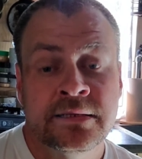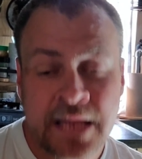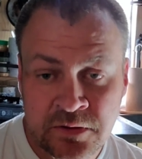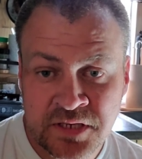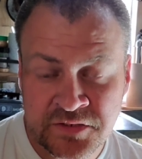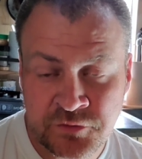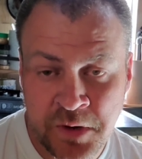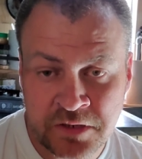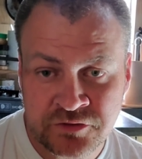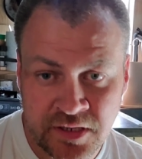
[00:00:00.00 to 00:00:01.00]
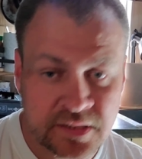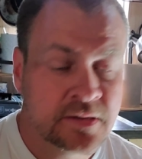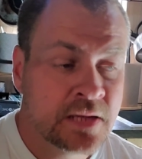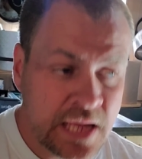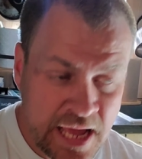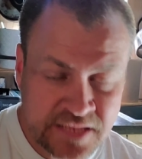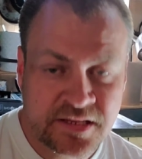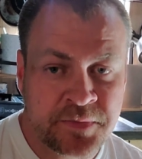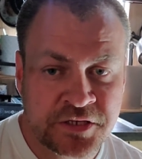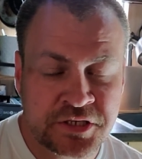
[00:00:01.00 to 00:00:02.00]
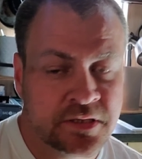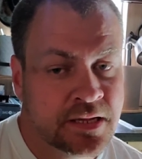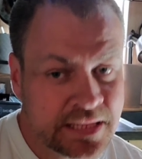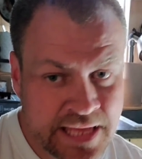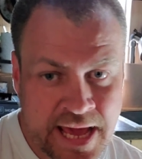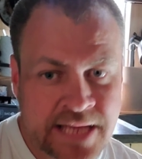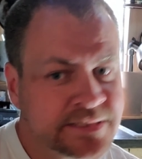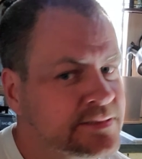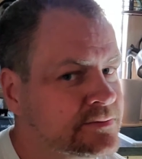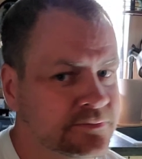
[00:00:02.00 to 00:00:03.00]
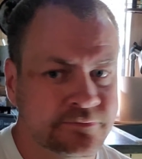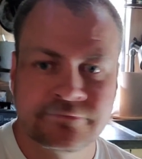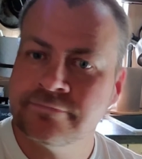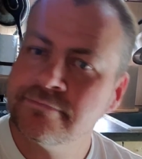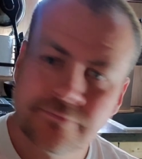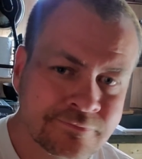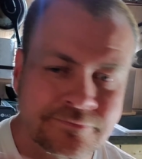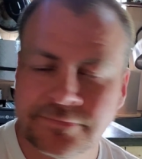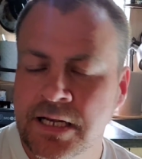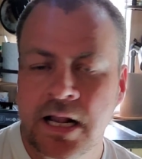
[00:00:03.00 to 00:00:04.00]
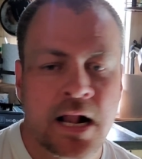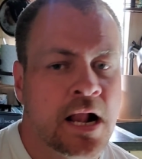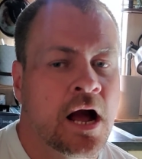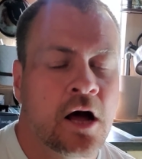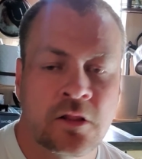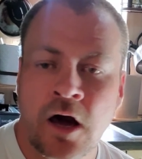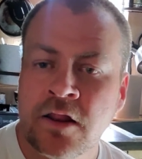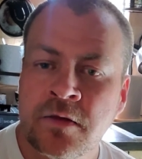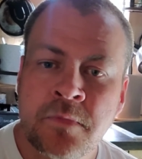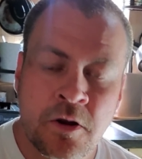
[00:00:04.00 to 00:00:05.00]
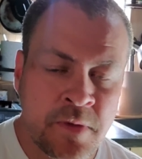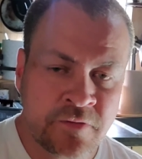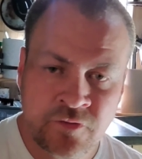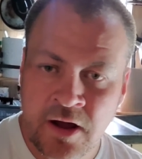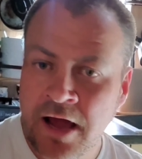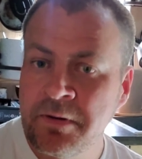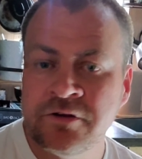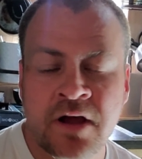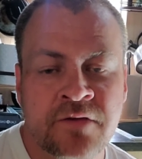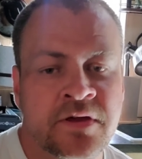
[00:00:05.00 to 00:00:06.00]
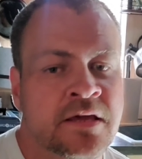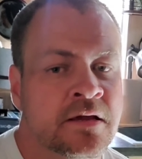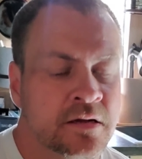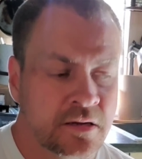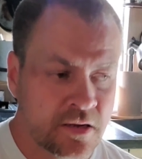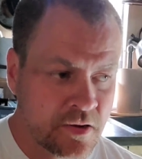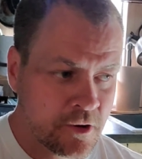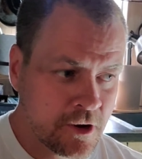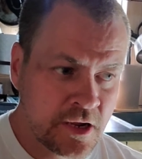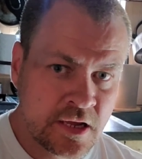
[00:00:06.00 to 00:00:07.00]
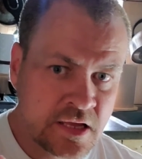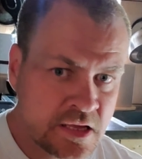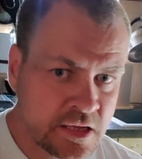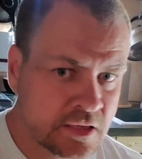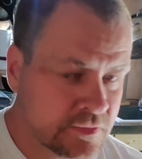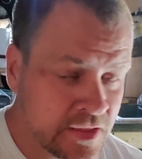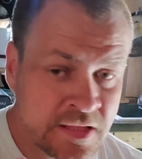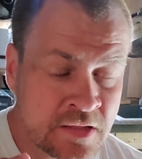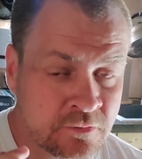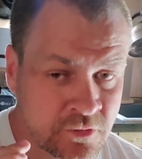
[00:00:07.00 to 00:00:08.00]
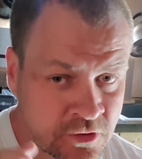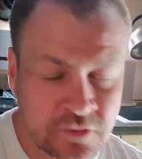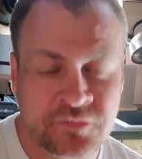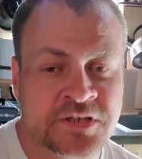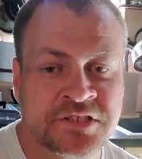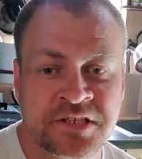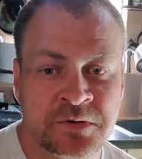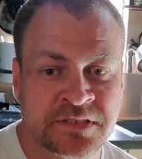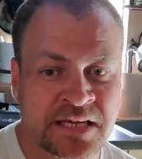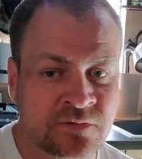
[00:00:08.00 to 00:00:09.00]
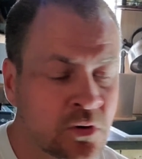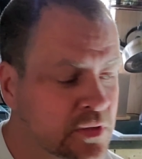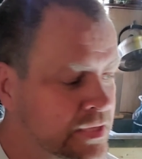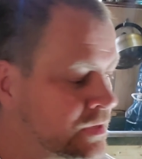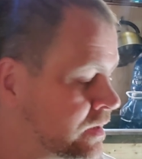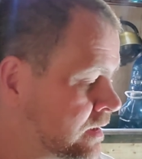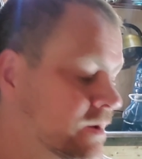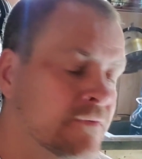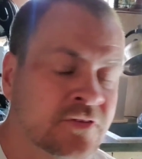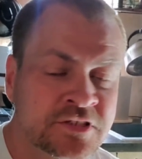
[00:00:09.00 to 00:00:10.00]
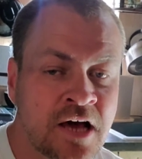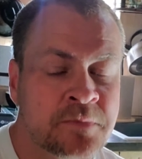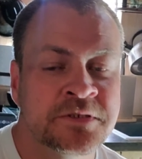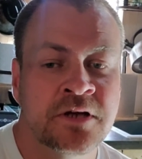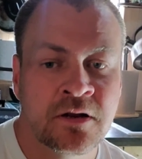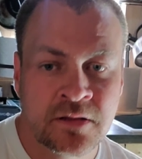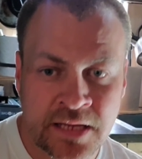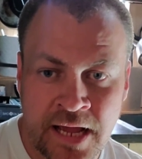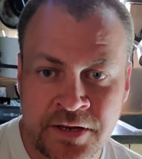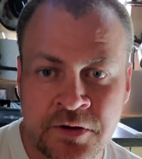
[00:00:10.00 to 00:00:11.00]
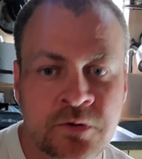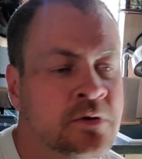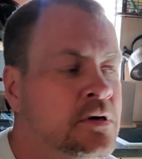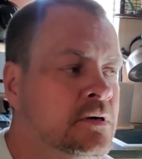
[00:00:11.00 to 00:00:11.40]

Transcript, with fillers: Downsides of a box truck. As I mentioned, gas. A lot of them are meant for highway driving. They get good efficiency once they get rolling. For stop and start, like I do,